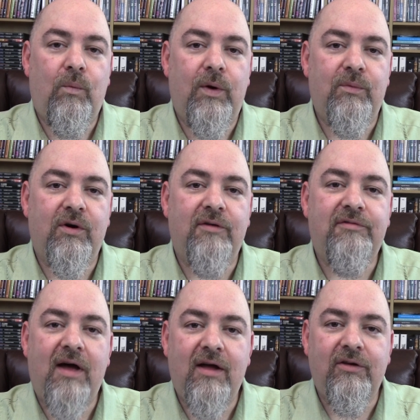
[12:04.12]
When we're
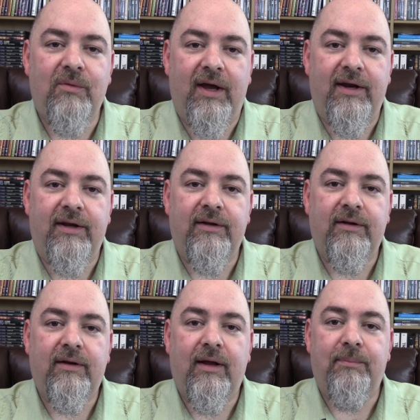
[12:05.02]

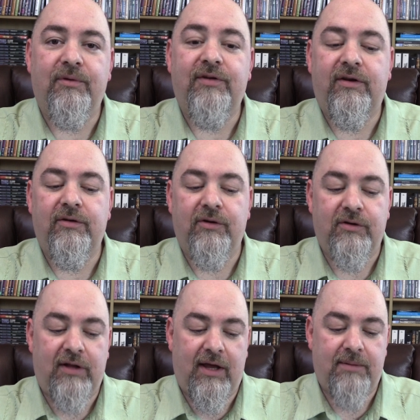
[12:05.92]
evaluating a particular
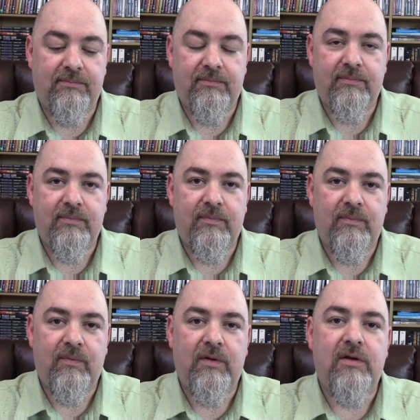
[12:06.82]
claim,
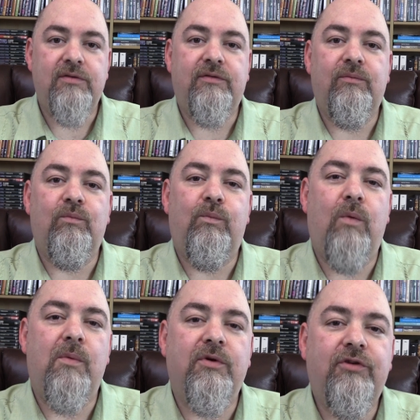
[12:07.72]

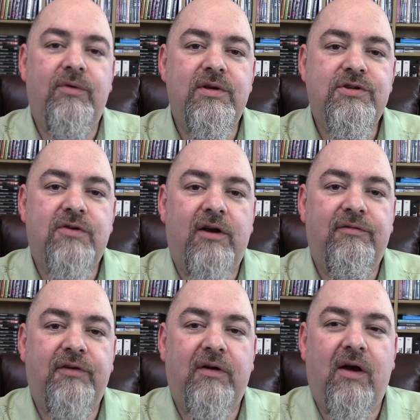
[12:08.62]
what we're doing is trying to
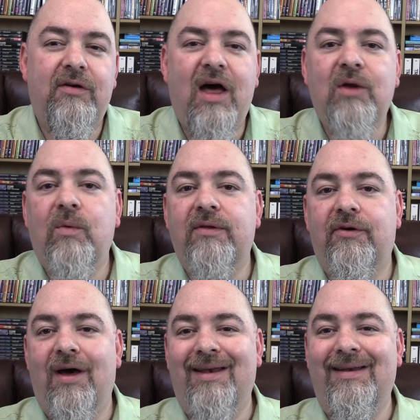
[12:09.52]
figure out not whether or
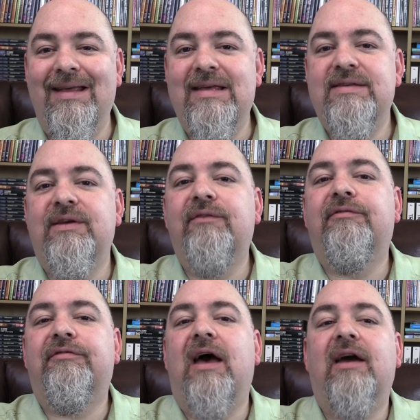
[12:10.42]
not it is in
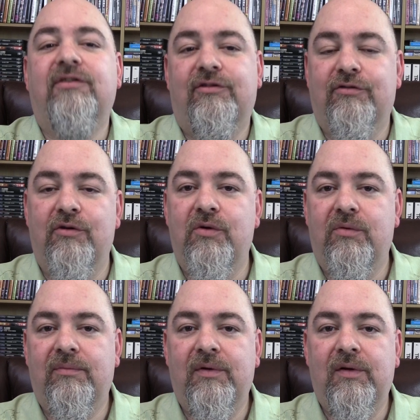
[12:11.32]
fact true.
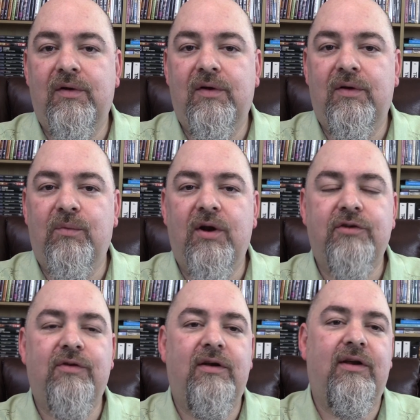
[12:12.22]
We're not
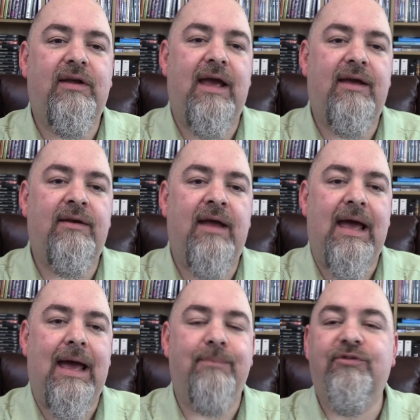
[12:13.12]
trying to gain
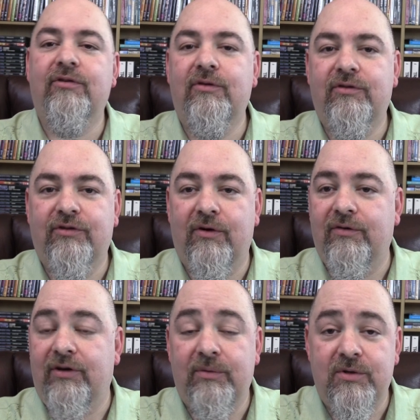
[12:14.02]
absolute
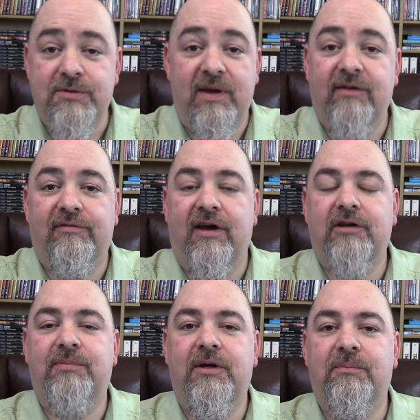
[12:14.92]
certainty, which may in
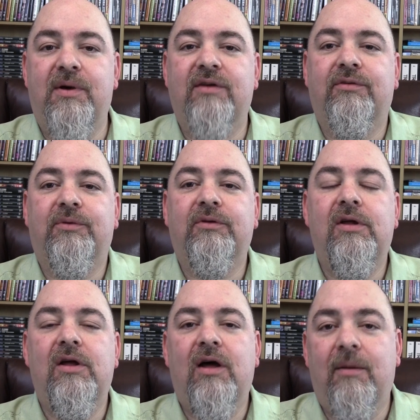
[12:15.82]
fact be impossible,
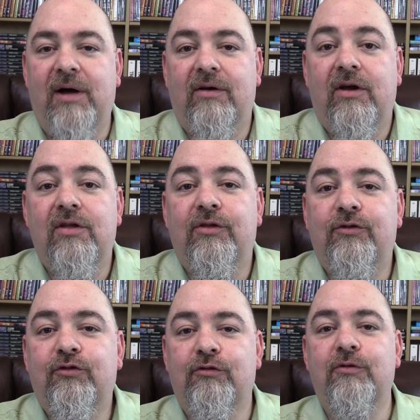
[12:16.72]
about the
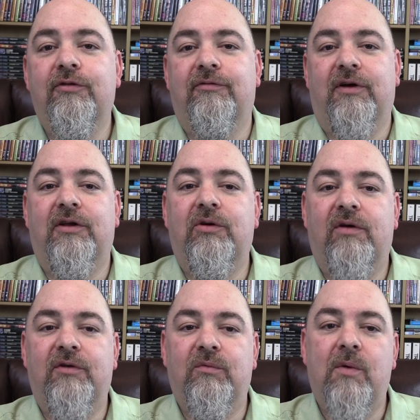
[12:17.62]
truth value
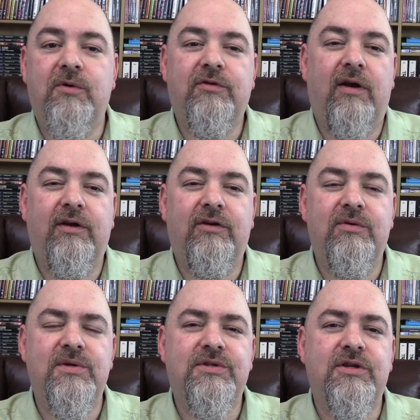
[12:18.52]
of it. What we're trying to do
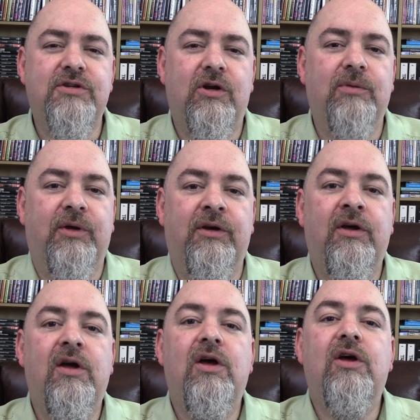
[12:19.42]
is determine,
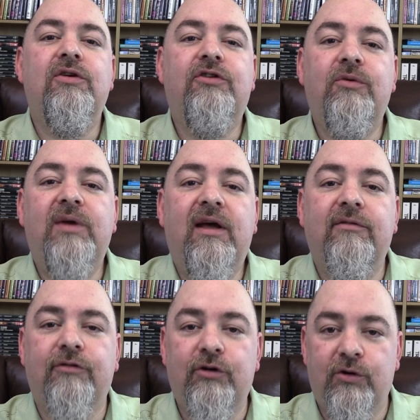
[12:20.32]
do we
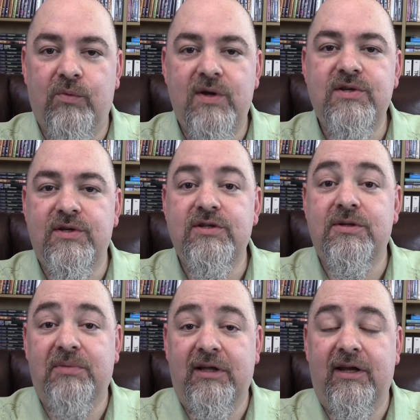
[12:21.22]
have good reason to
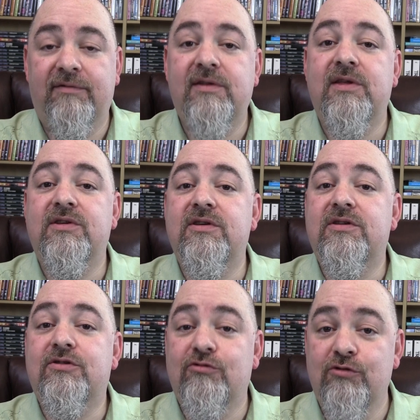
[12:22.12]
believe that this is
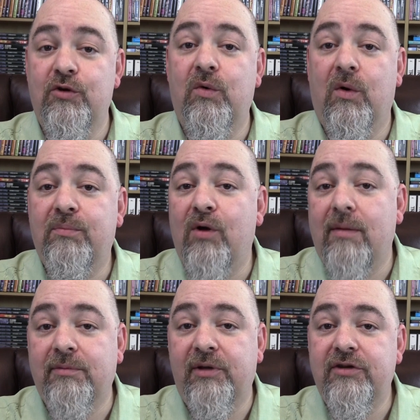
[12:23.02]
true or
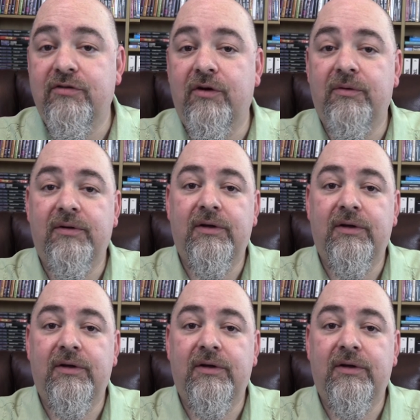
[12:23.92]
probably true?